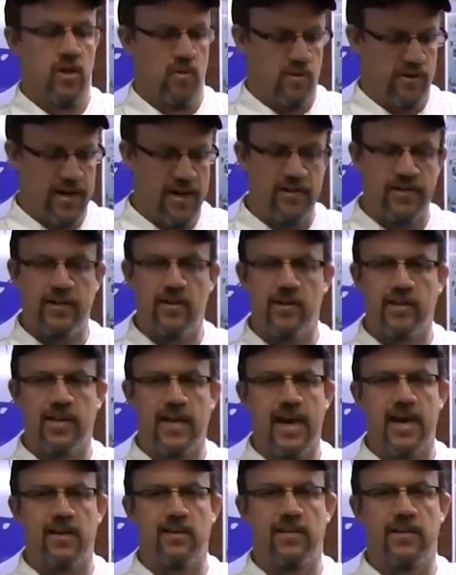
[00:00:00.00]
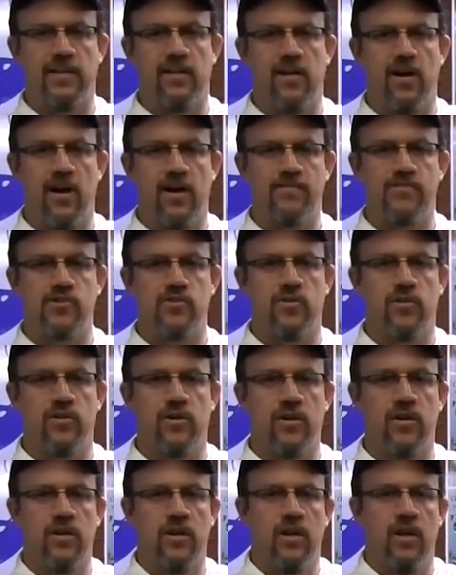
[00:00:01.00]
We're down here at Catalina
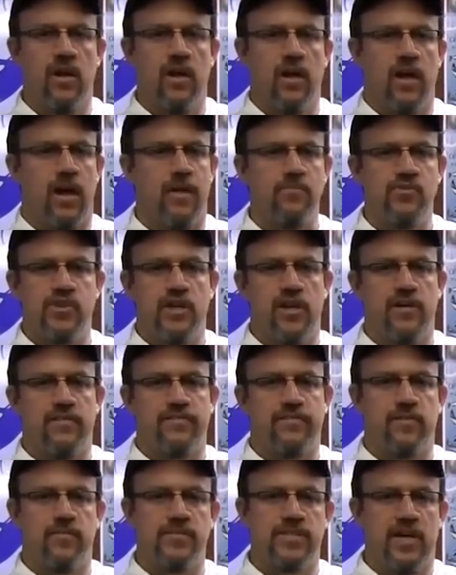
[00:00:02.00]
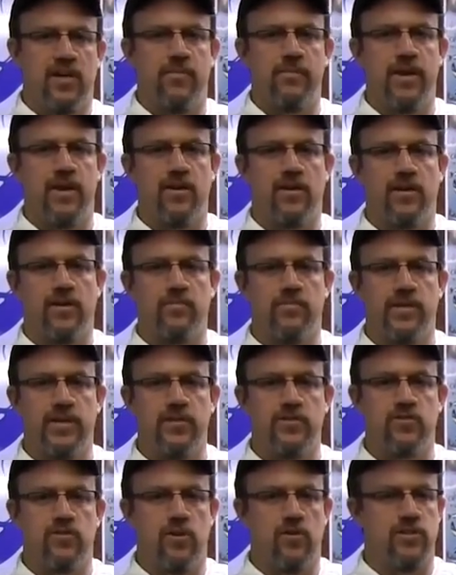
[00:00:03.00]
Offshore. I'm Jeff from Terra American
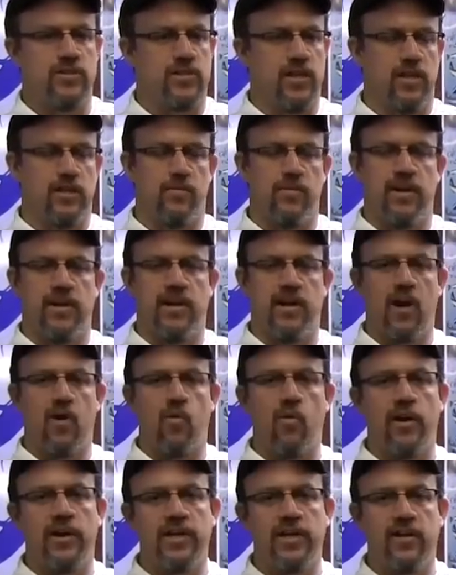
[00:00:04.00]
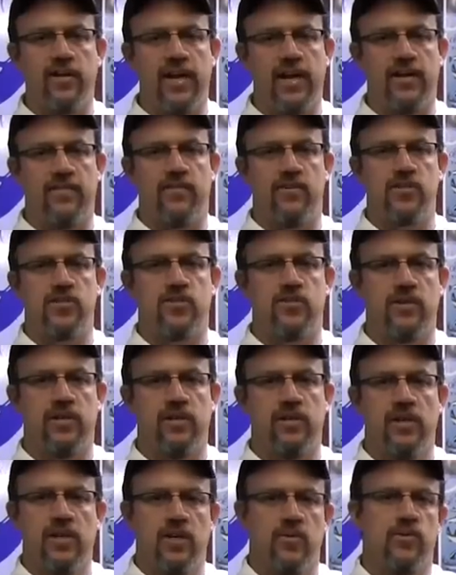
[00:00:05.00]
Bistro. We're celebrating our one year anniversary.
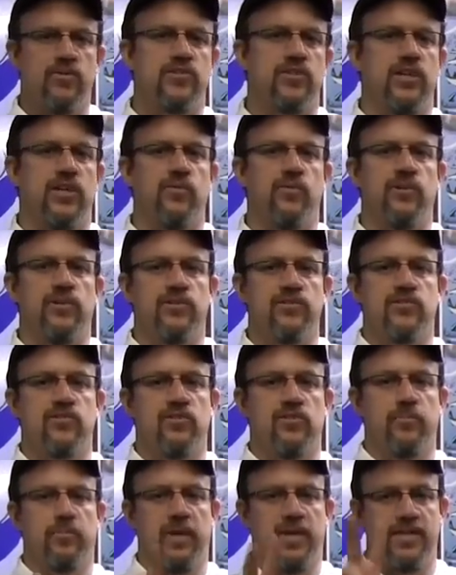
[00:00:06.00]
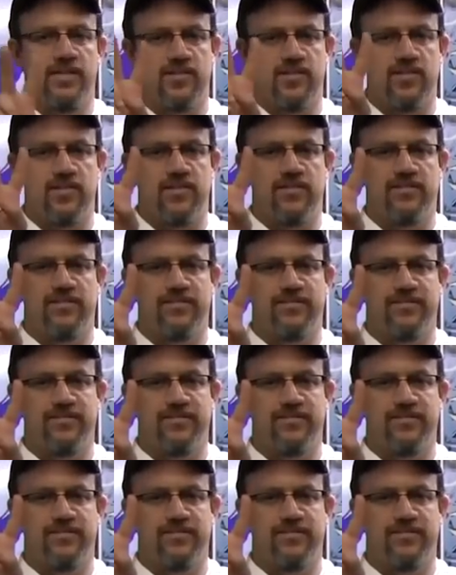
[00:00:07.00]
We'll see you real soon. Peace.